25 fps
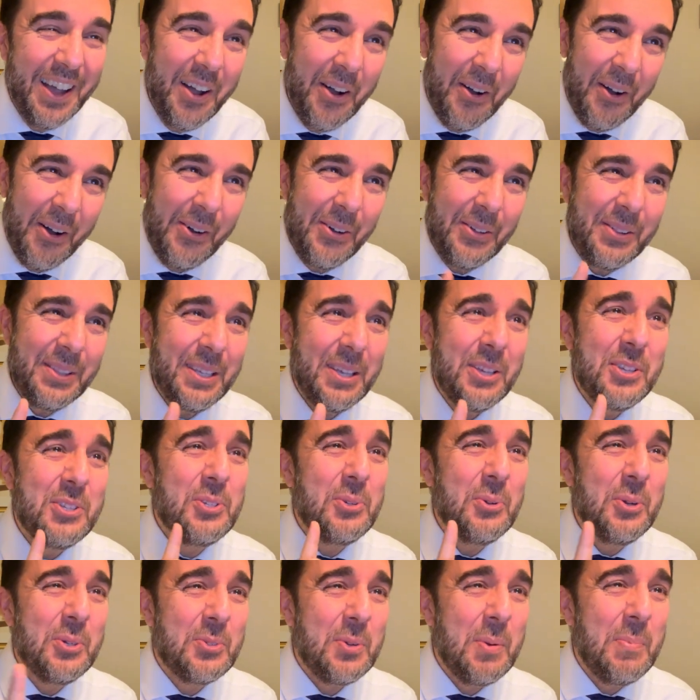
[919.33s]
Only a
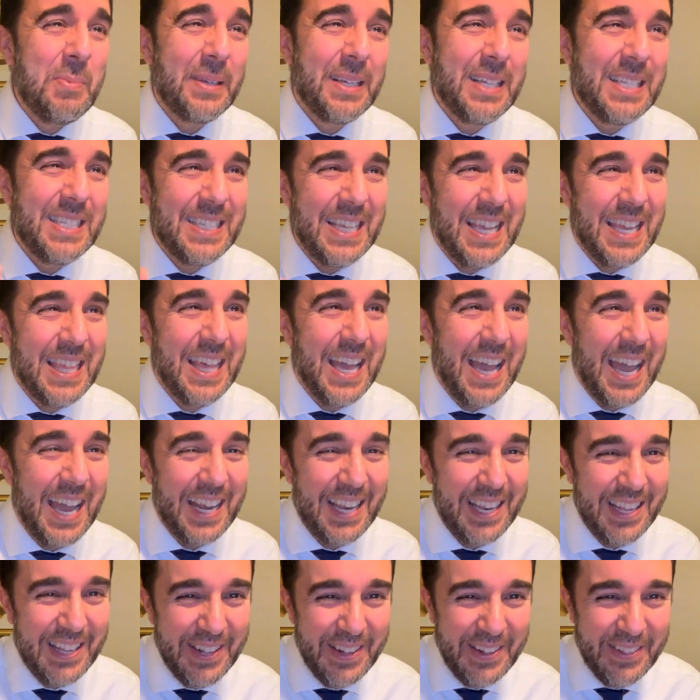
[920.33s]
Jewish woman can say
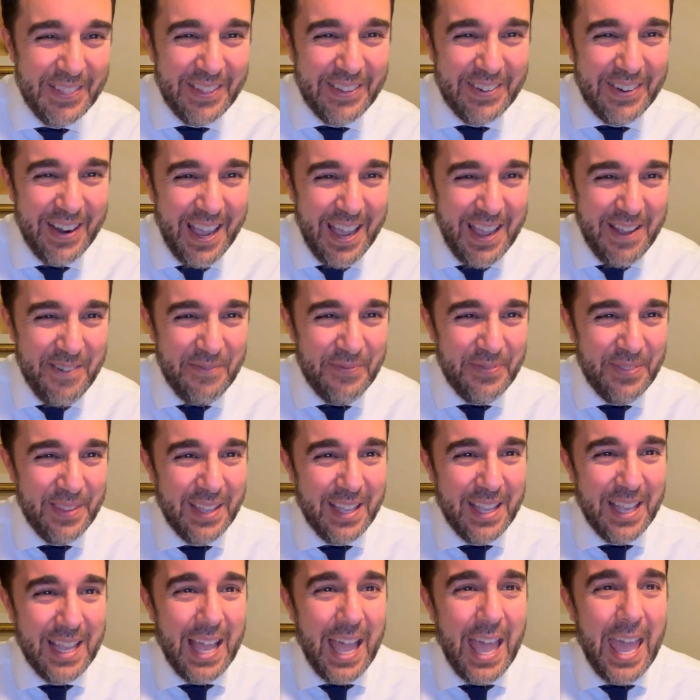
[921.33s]
that, right?
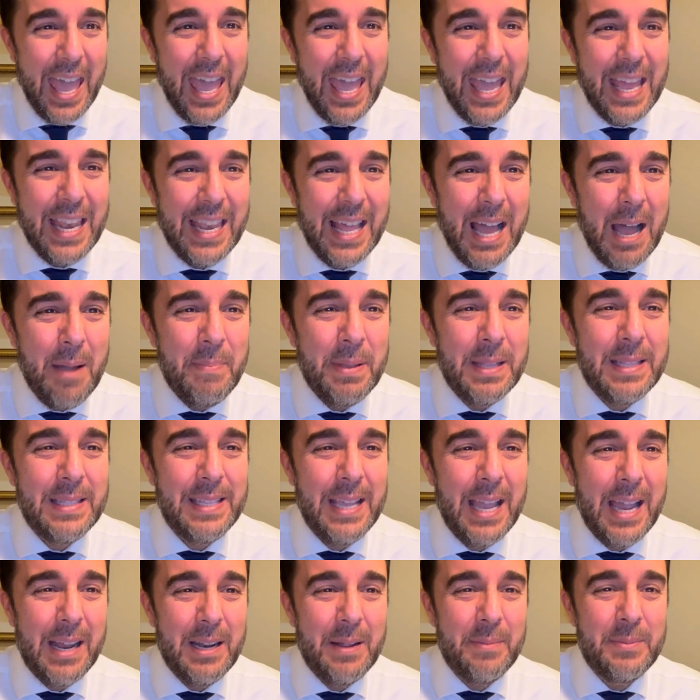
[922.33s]
Hena
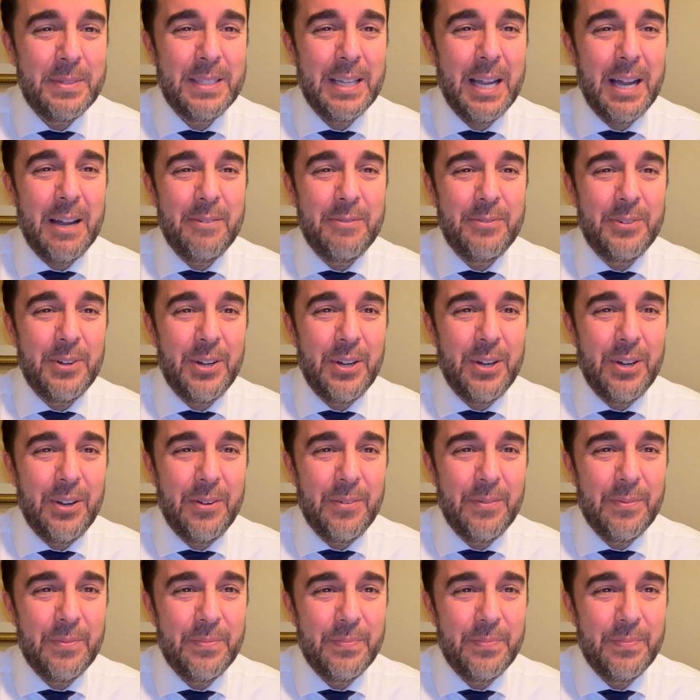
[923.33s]
beterem tavo.